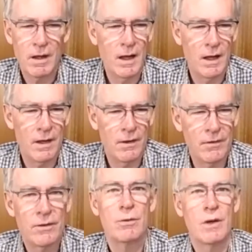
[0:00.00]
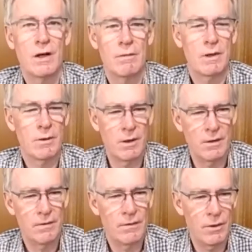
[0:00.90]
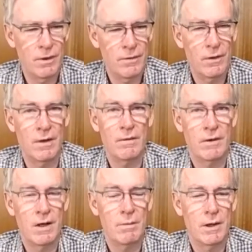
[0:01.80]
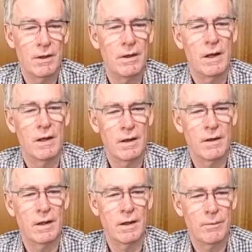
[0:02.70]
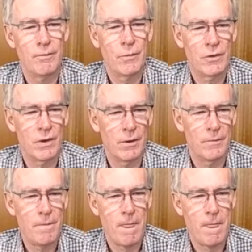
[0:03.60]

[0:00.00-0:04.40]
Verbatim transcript: and it's still going to be quite youthful and vibrant then, I think. So,